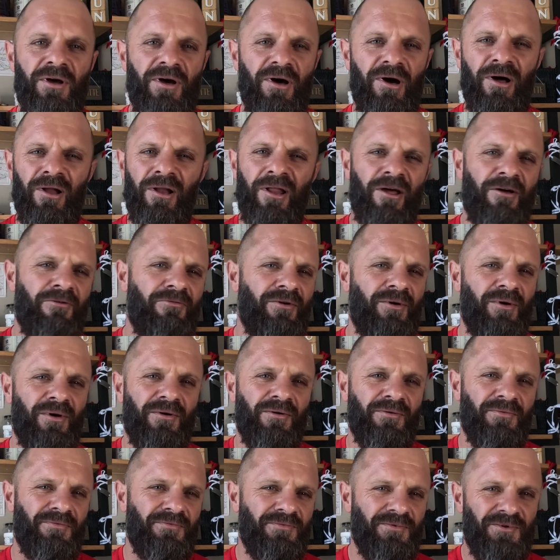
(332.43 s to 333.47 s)
I'll
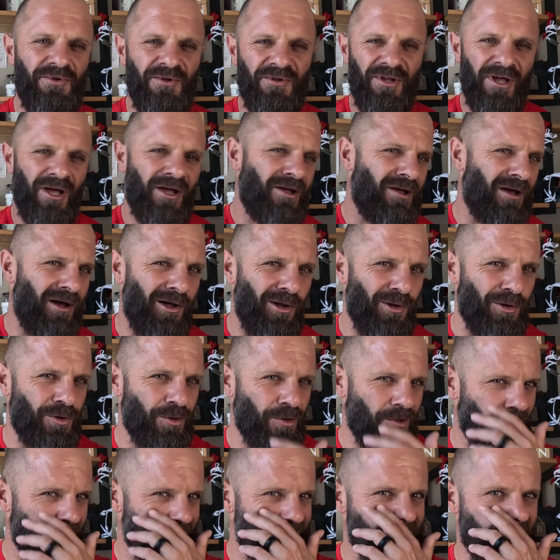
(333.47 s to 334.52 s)
have to take
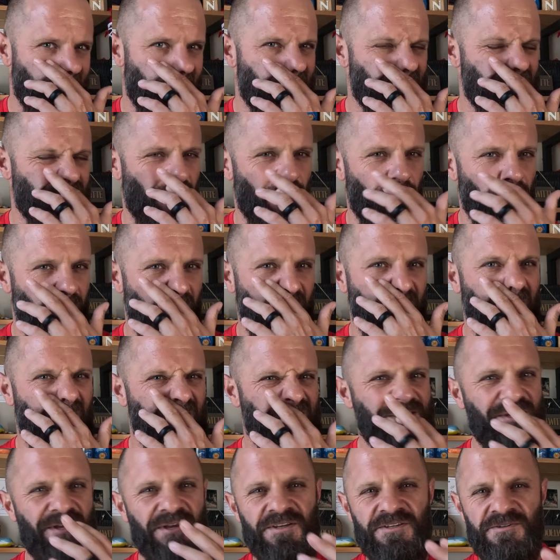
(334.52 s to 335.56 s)
alcohol as an example,
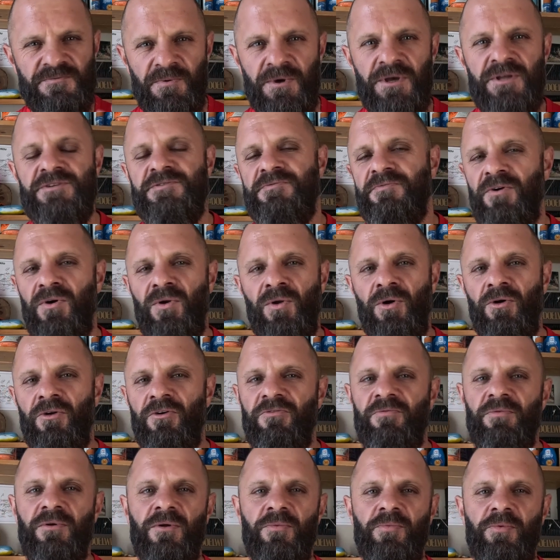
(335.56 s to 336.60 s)
that's an expense for a lot
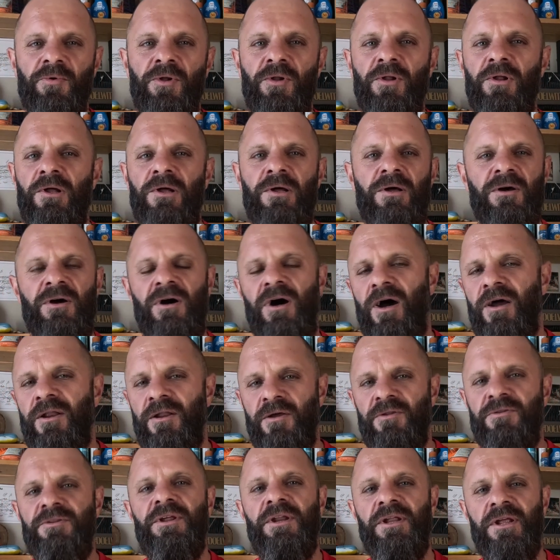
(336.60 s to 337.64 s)
of people. I
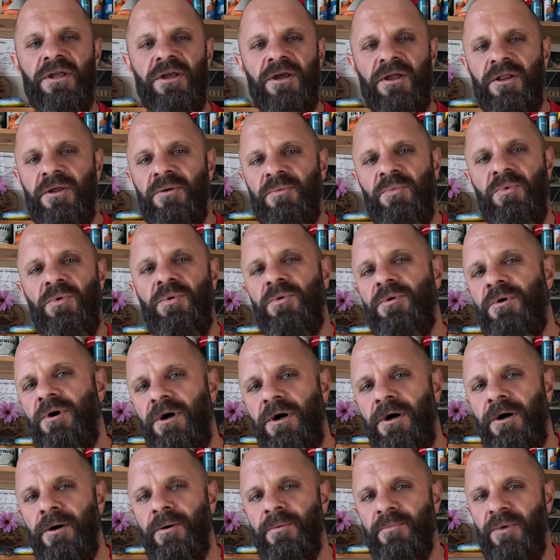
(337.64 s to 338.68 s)
don't drink anymore.
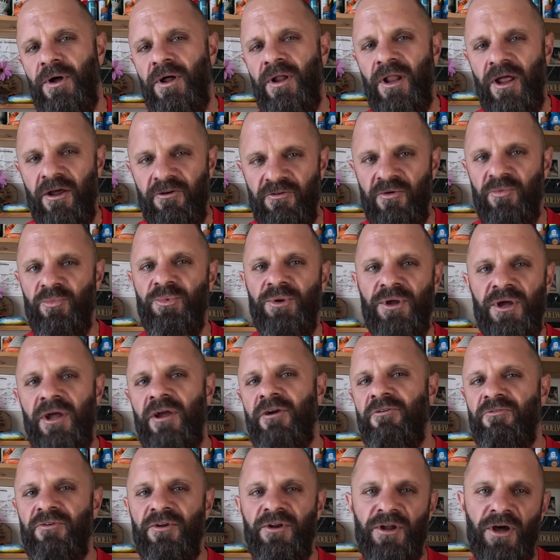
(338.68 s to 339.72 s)
I'll have a
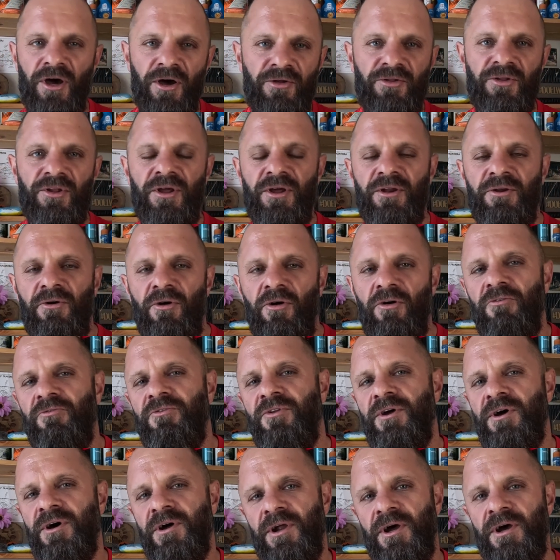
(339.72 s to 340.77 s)
beer every now and then
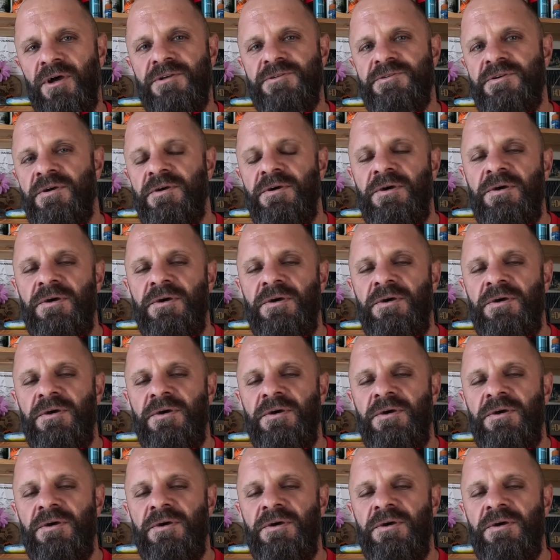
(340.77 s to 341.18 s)
after a race.